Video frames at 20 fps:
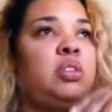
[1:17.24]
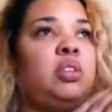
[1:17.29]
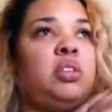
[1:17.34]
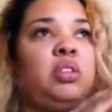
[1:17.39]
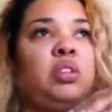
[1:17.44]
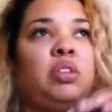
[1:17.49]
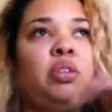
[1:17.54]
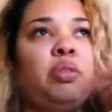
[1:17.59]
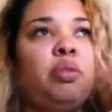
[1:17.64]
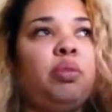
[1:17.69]

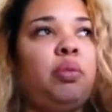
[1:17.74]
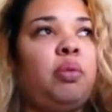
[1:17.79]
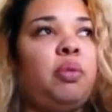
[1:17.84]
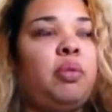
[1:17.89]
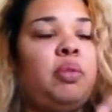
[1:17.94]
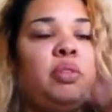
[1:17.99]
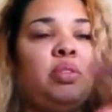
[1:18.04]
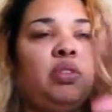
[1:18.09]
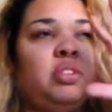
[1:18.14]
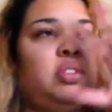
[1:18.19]
you
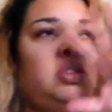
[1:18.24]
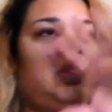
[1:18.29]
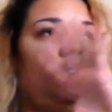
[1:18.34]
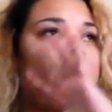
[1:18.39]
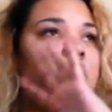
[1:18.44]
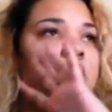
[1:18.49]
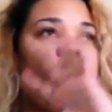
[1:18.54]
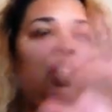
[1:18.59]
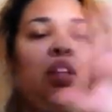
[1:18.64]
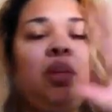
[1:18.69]
know,
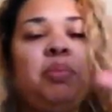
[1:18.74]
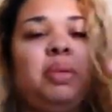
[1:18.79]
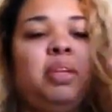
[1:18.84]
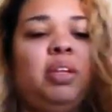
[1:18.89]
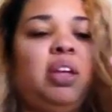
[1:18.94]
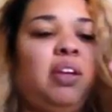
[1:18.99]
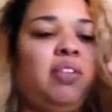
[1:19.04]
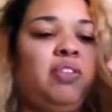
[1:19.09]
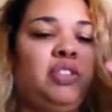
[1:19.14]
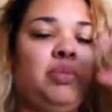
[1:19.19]
just let
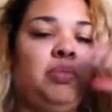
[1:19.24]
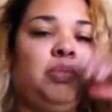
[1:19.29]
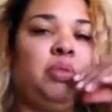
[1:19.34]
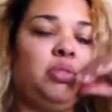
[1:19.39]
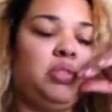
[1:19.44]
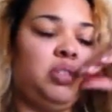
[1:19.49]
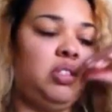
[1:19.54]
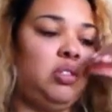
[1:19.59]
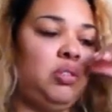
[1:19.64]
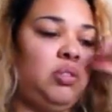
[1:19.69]
me have some
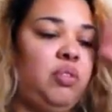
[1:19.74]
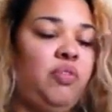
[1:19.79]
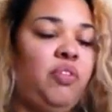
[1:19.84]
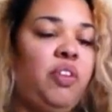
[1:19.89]
music. So he